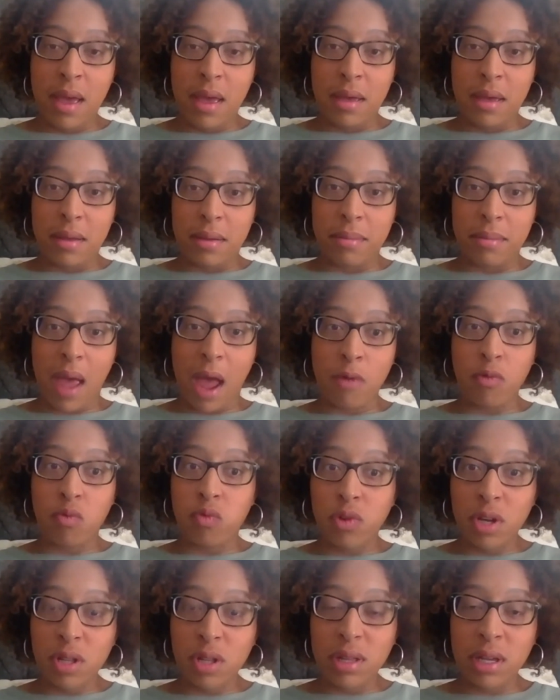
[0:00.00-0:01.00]
I
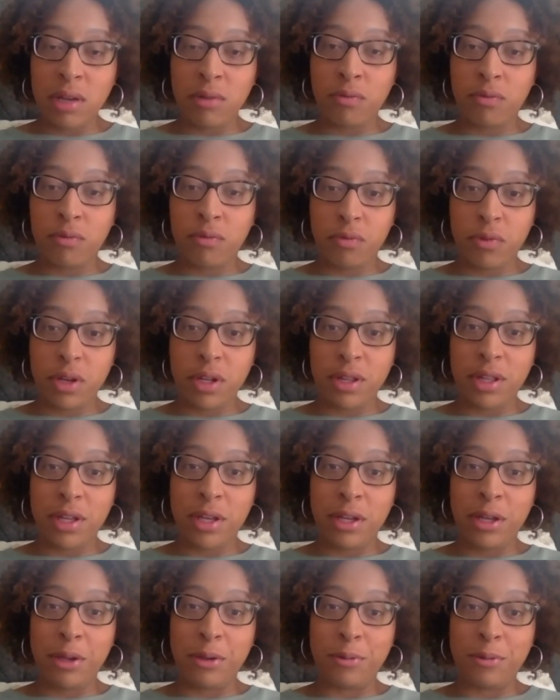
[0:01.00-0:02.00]
really,
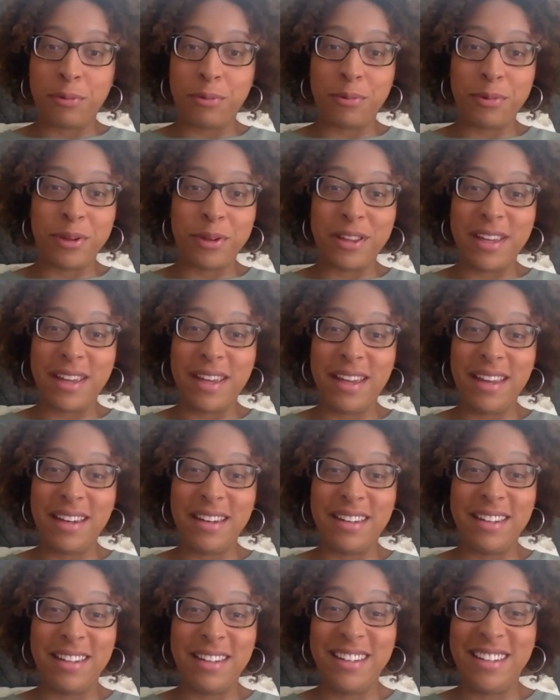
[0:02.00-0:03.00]
really, really
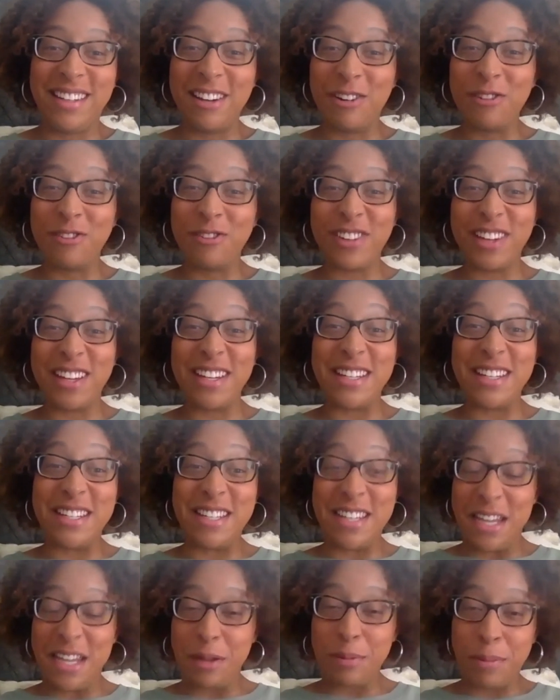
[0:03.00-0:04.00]
dove in
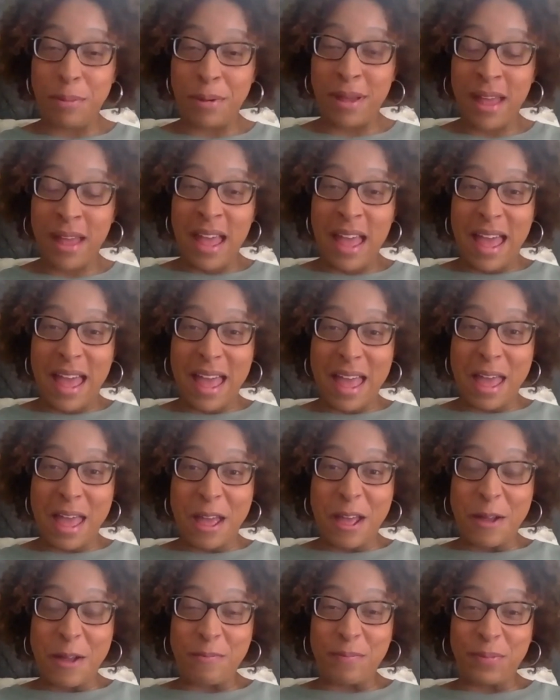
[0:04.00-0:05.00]
deep
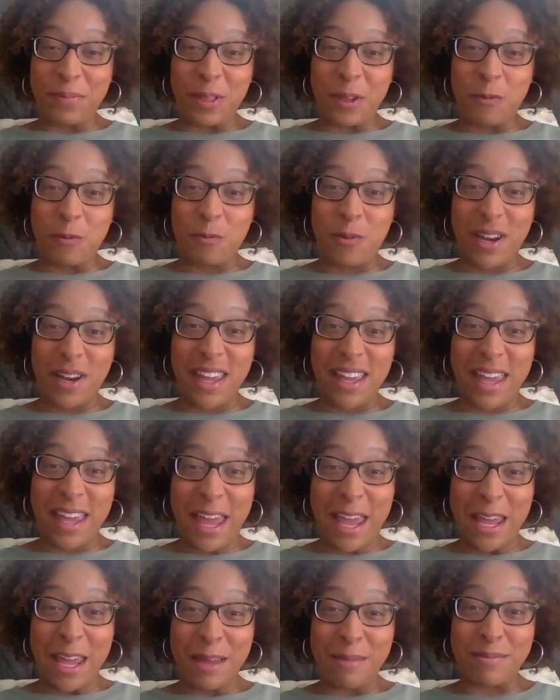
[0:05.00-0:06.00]
when it
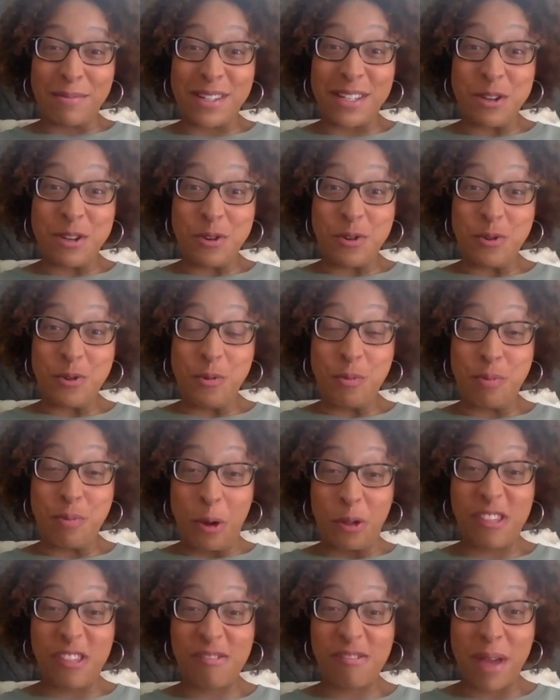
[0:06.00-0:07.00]
came to
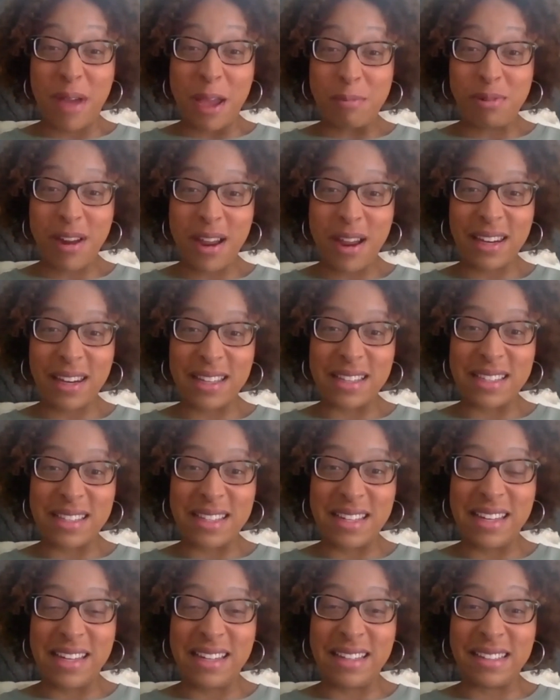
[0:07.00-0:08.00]
both of my
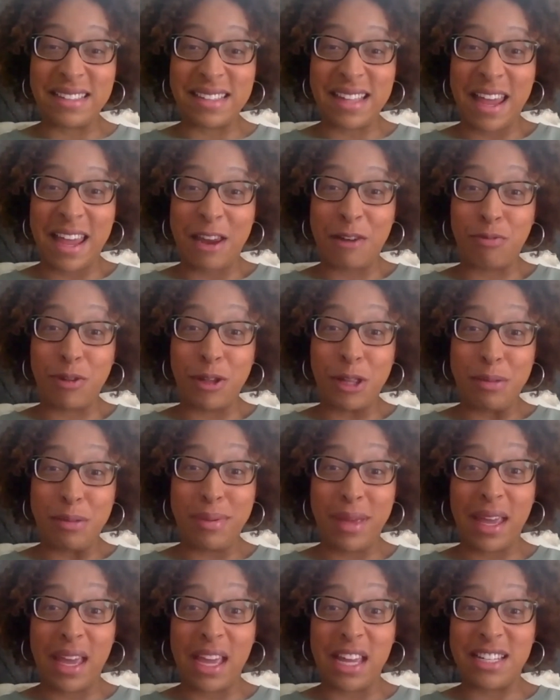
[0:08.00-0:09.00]
pregnancies and really
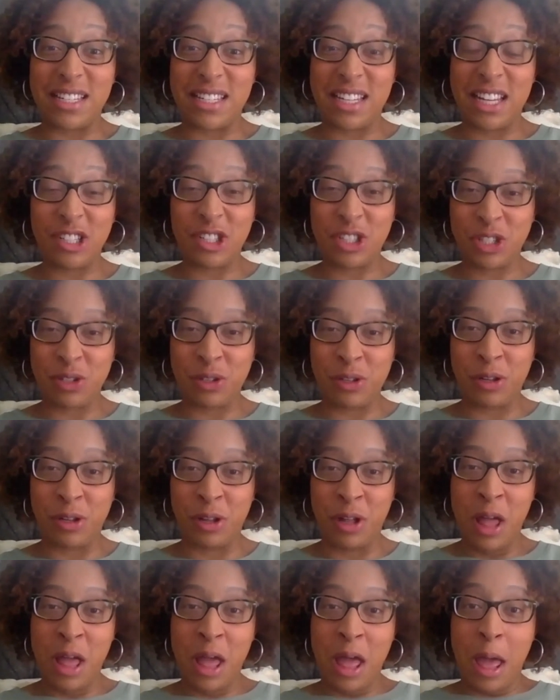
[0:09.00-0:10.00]
being
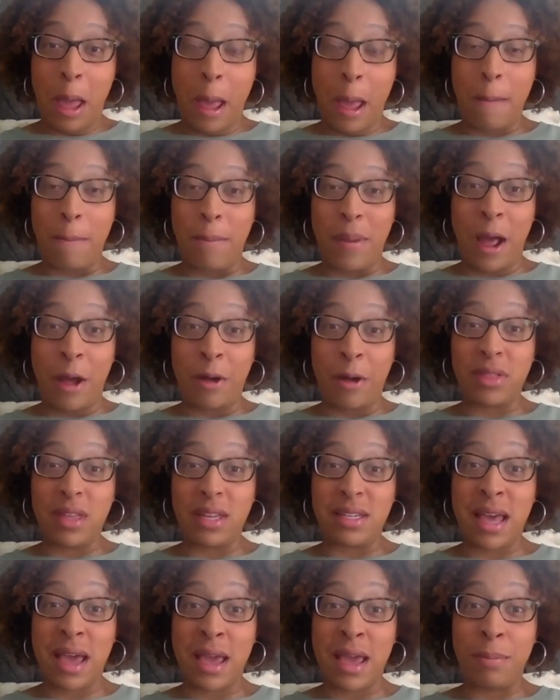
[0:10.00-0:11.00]
intentional about the
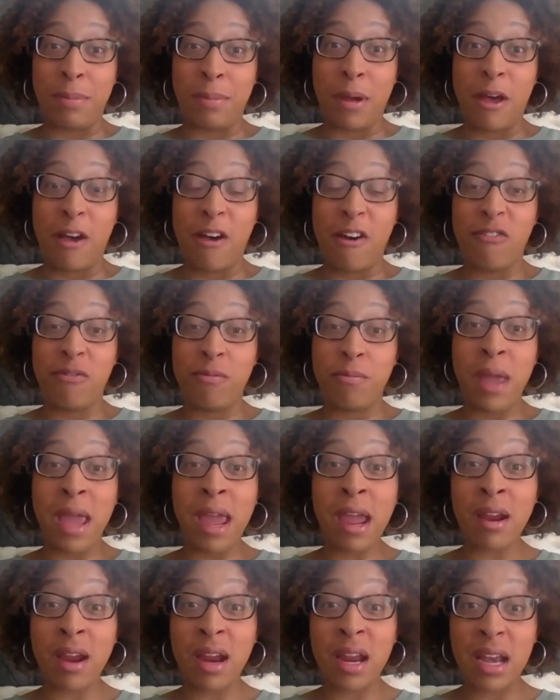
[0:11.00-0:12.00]
type of
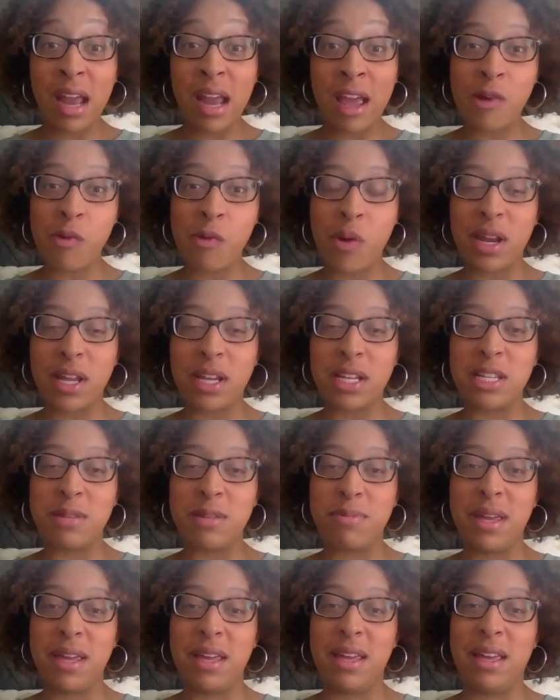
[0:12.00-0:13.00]
parent I wanted to
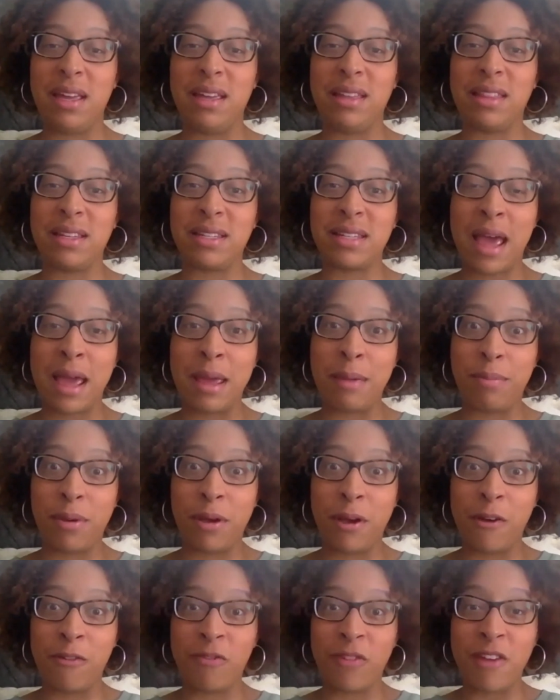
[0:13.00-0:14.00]
be, the type
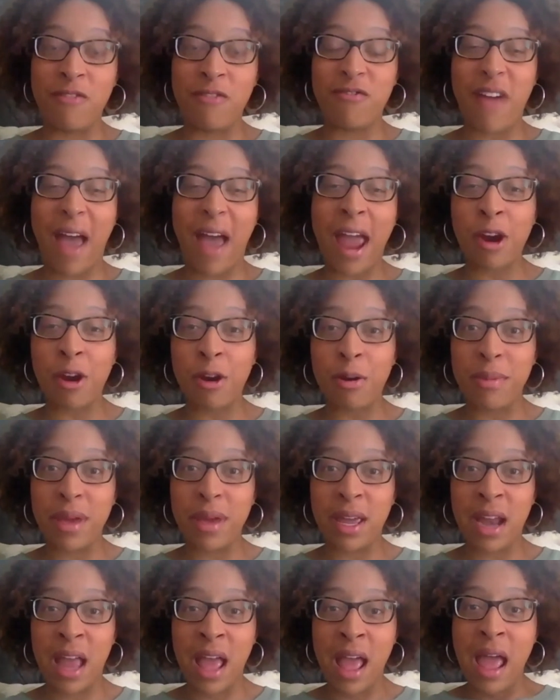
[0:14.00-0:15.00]
of
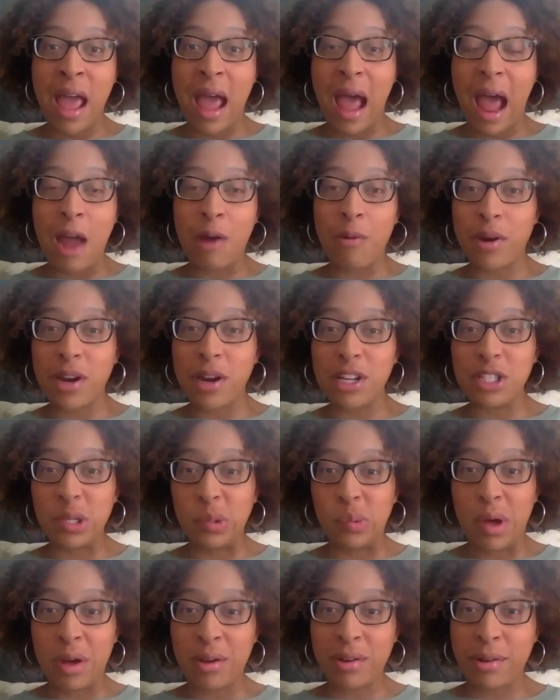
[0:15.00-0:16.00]
environment I wanted to
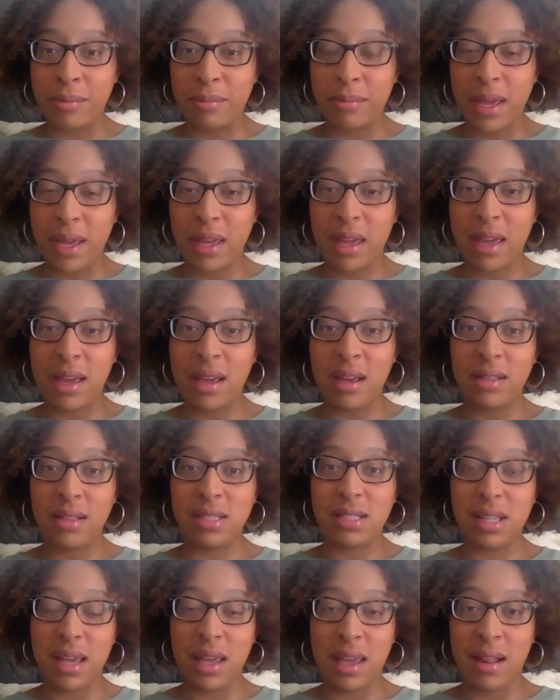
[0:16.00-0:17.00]
welcome my
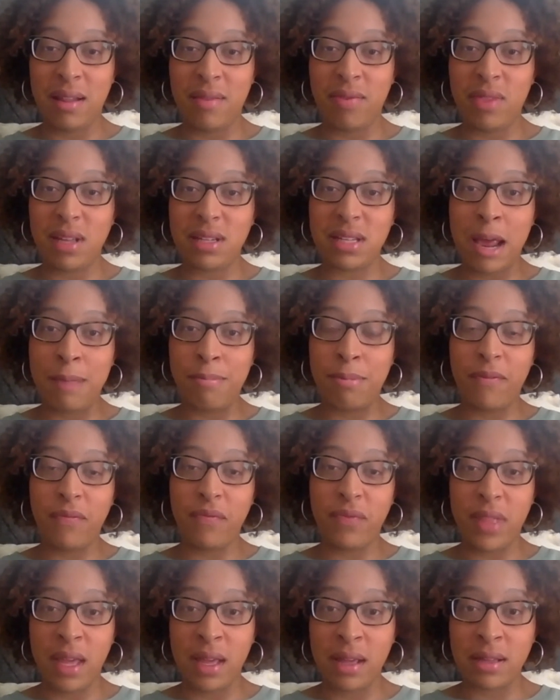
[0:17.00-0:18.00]
kids in, the type of
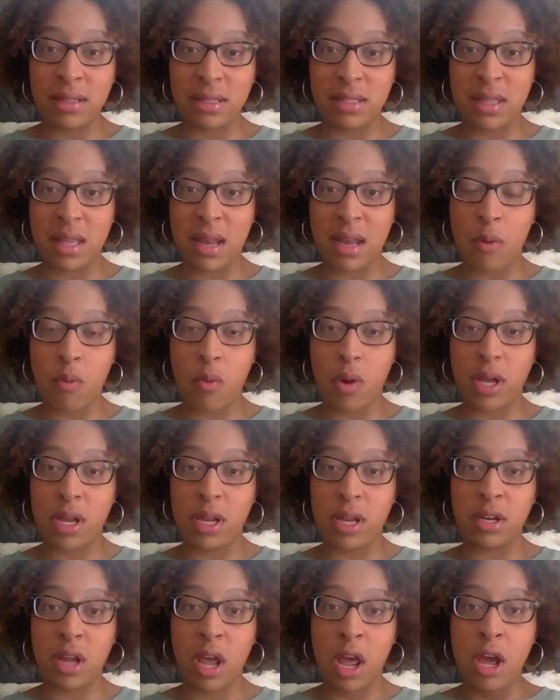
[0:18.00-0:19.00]
things that I
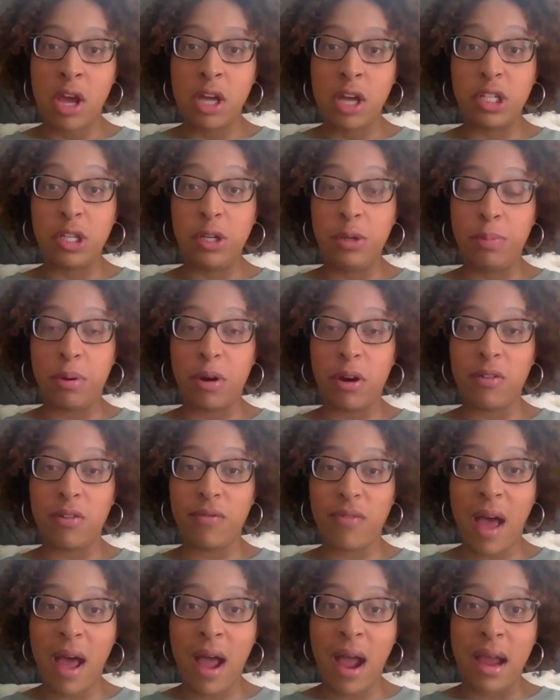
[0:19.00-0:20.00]
wanted to
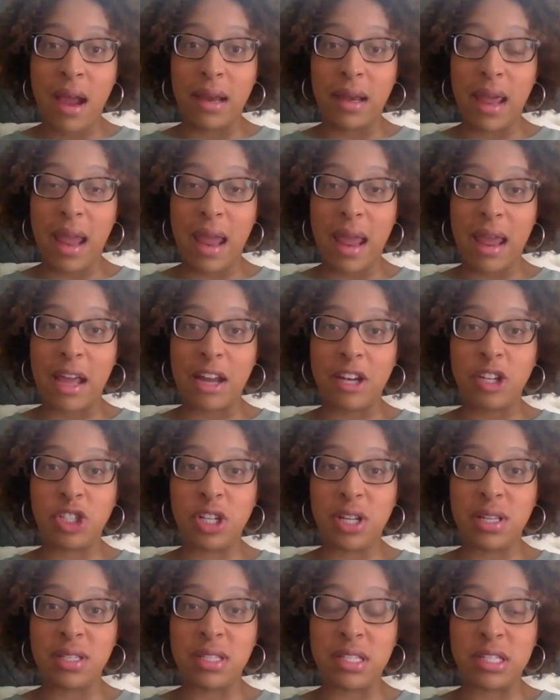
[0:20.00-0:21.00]
provide, and
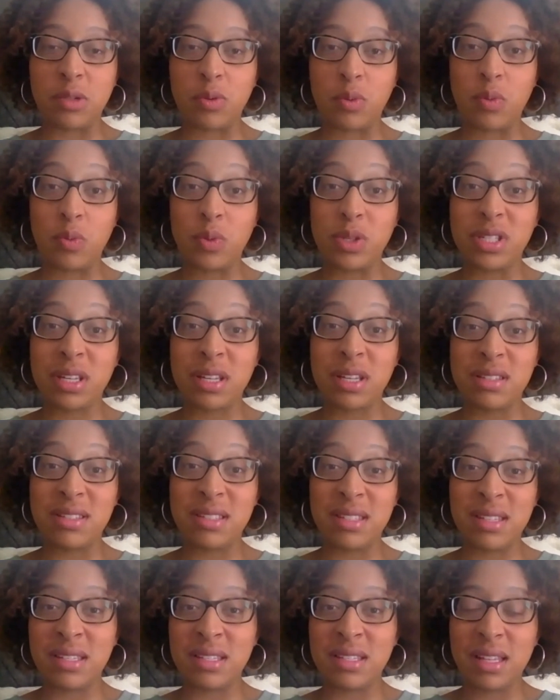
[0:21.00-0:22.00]
just was
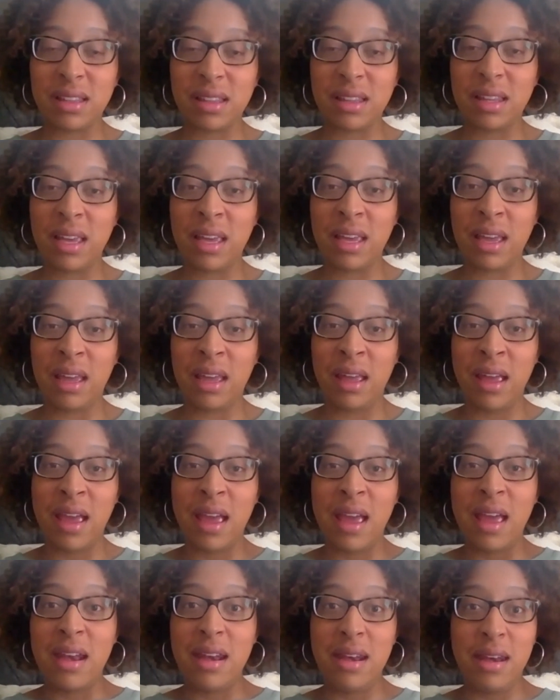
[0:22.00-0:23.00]
consistently
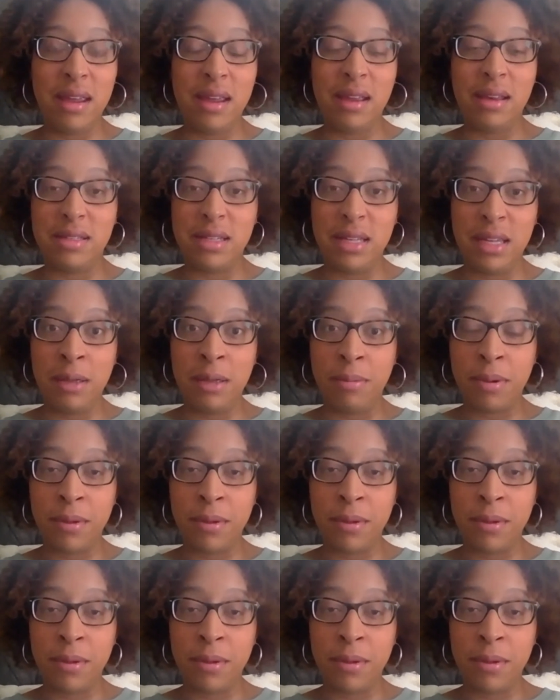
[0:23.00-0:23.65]
knee deep